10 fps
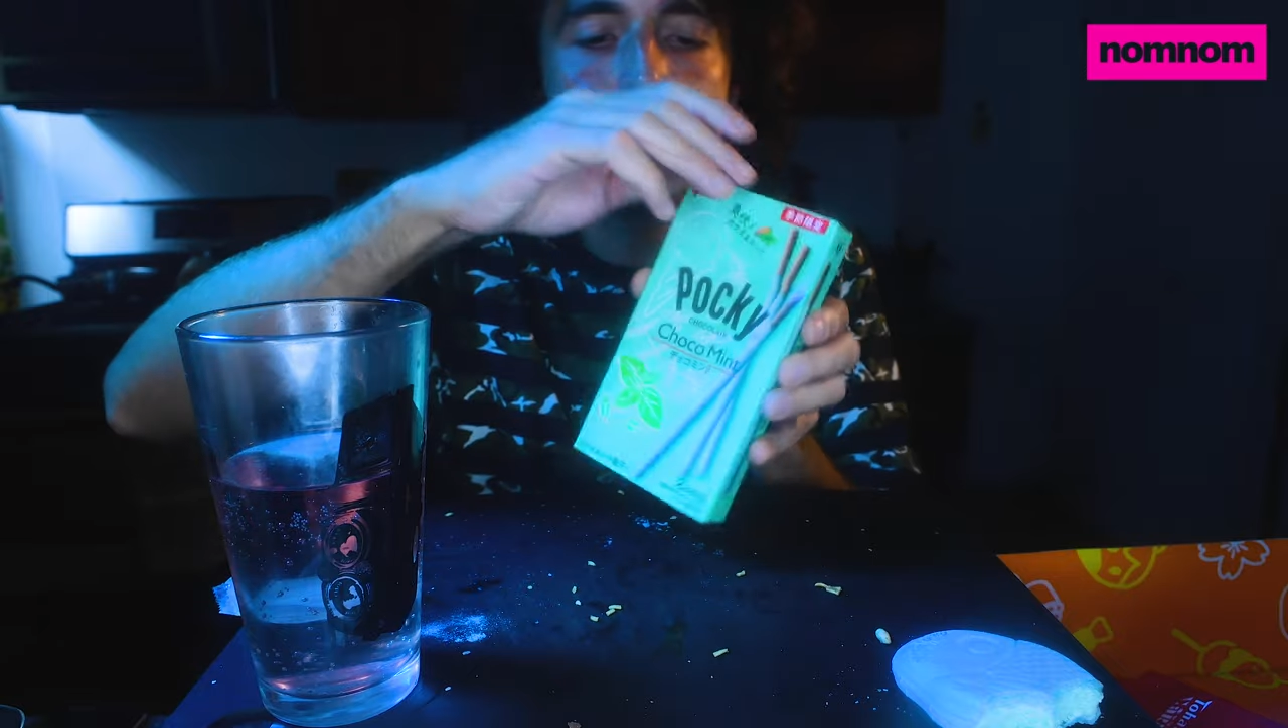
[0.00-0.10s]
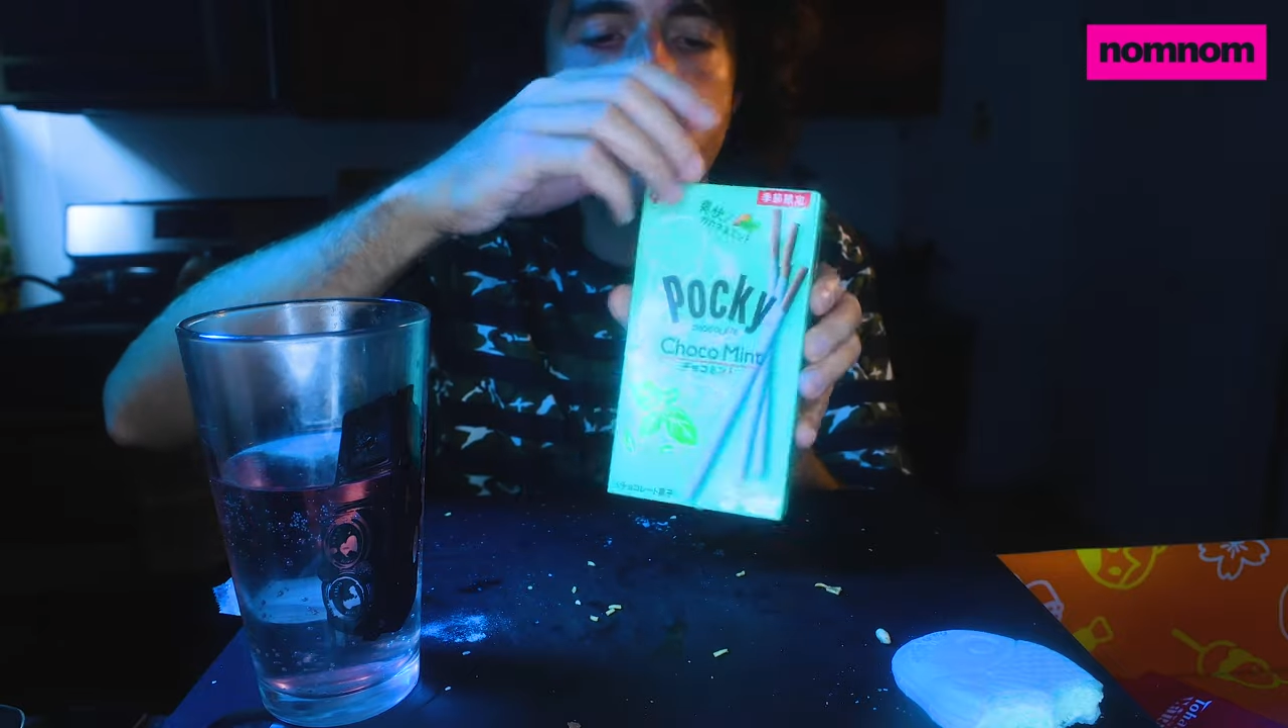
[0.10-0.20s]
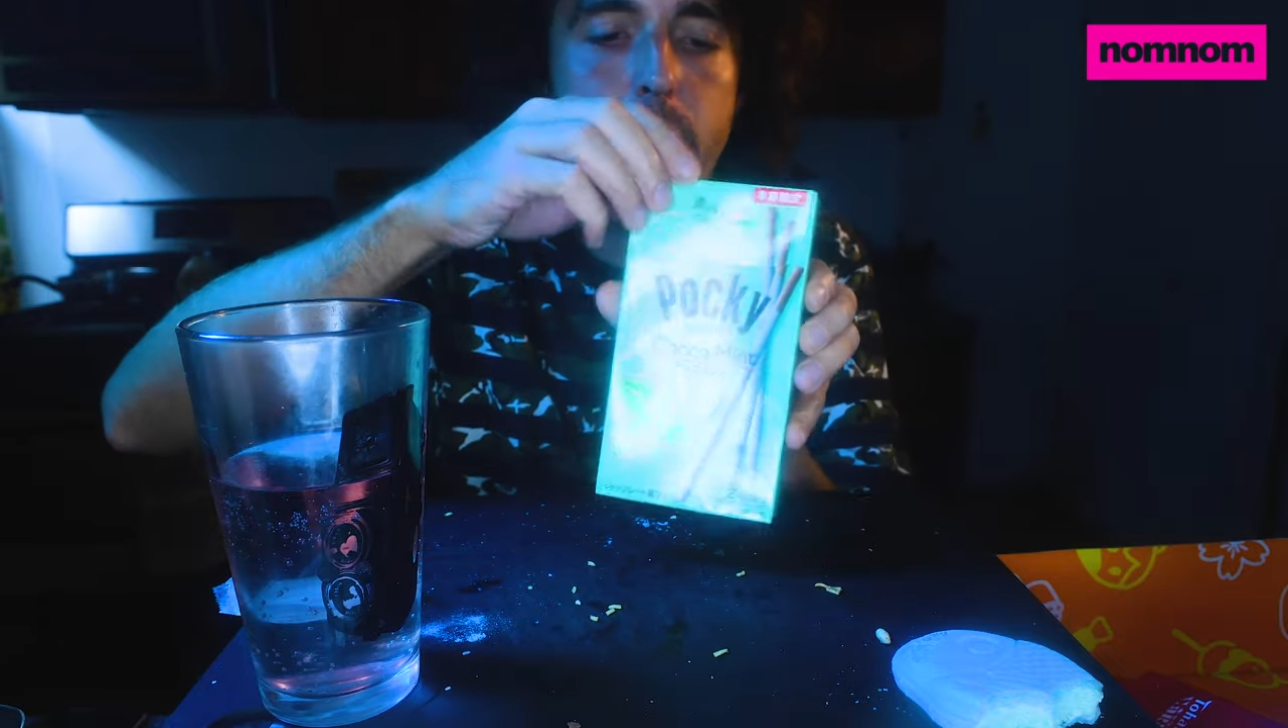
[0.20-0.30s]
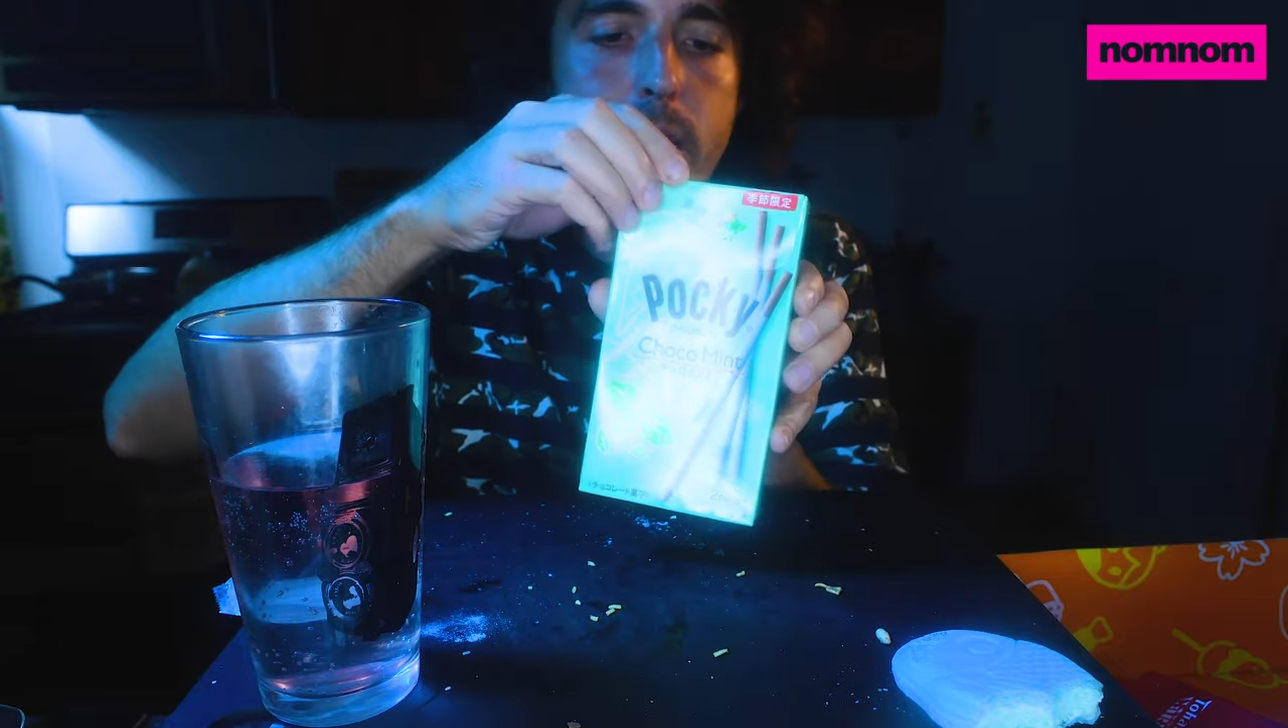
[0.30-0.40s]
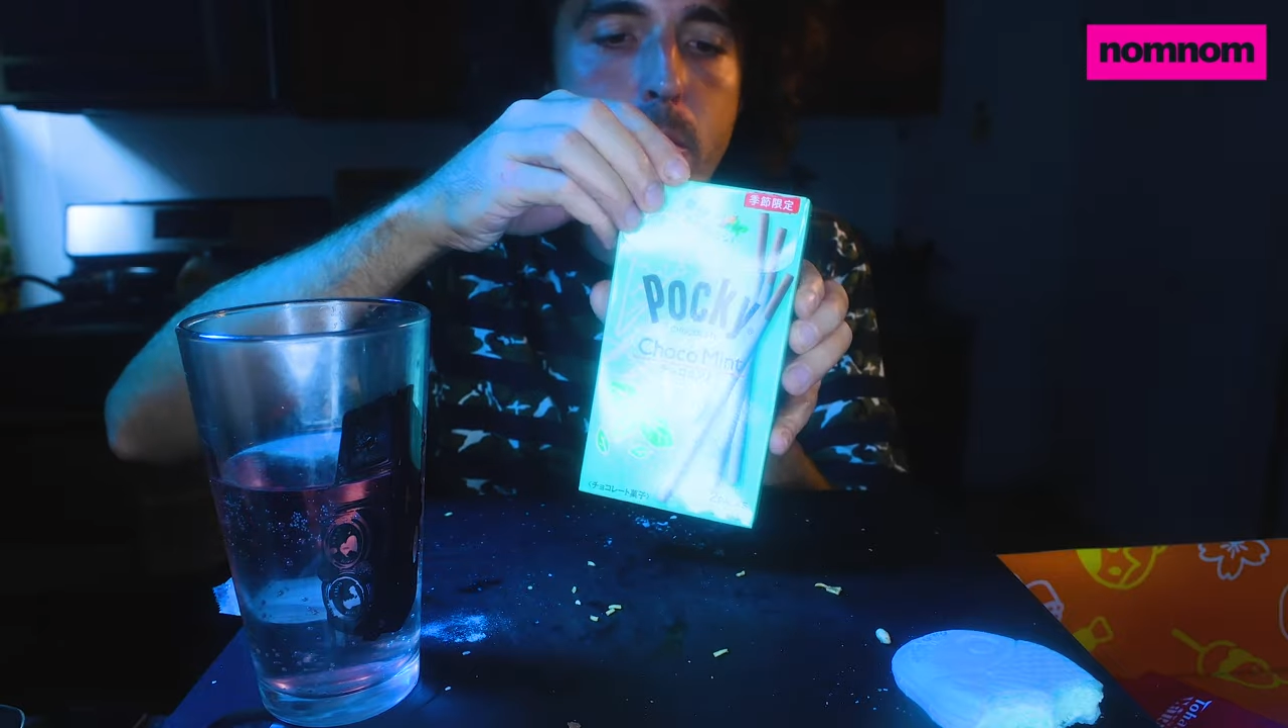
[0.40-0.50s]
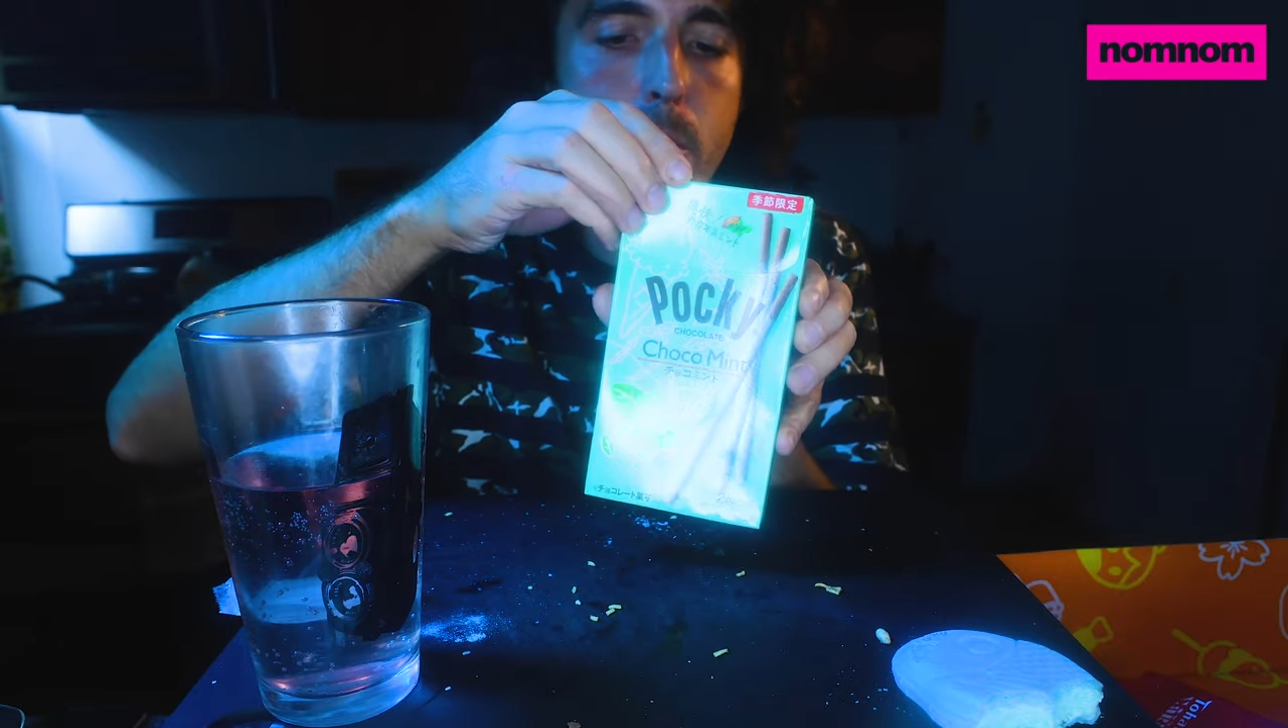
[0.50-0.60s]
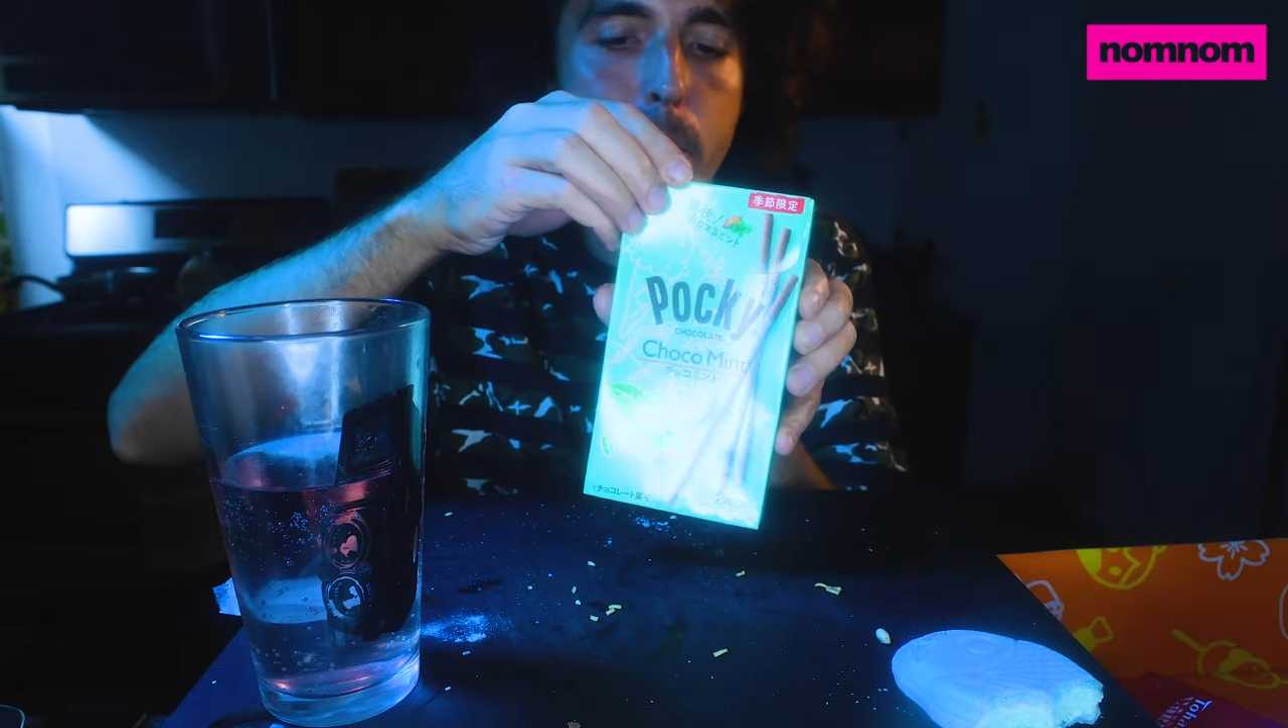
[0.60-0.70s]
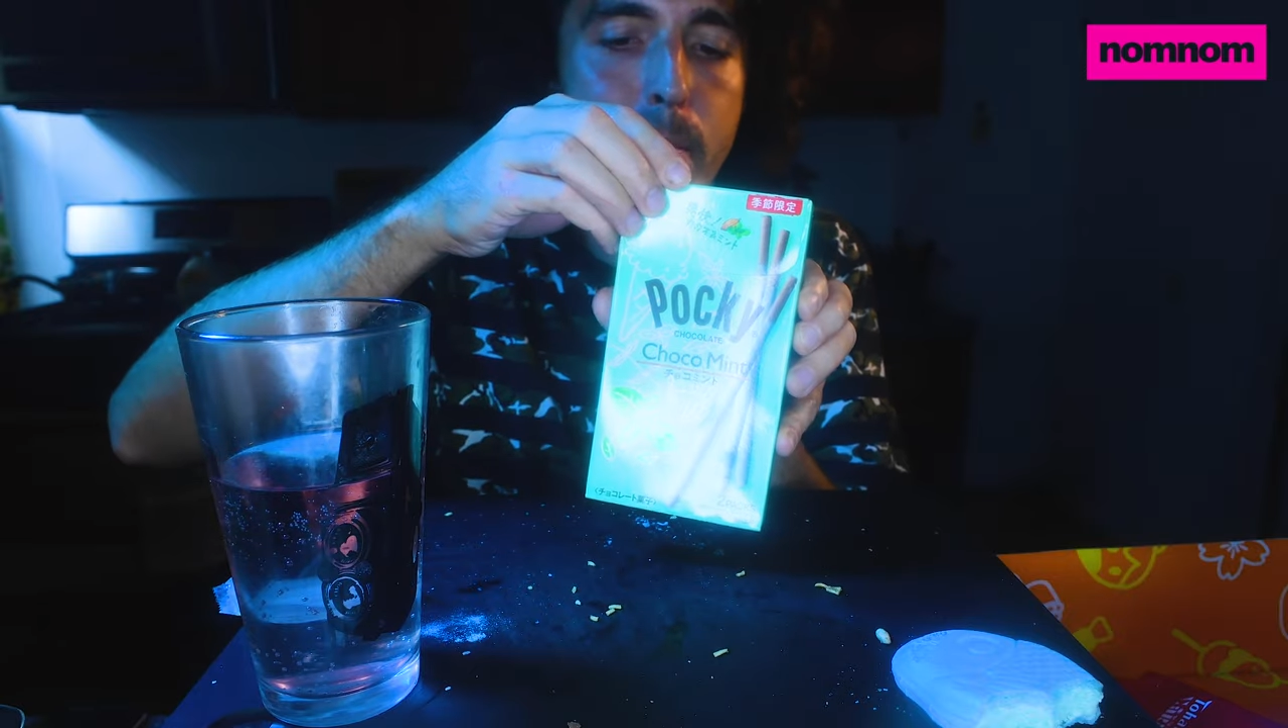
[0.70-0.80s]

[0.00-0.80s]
Choco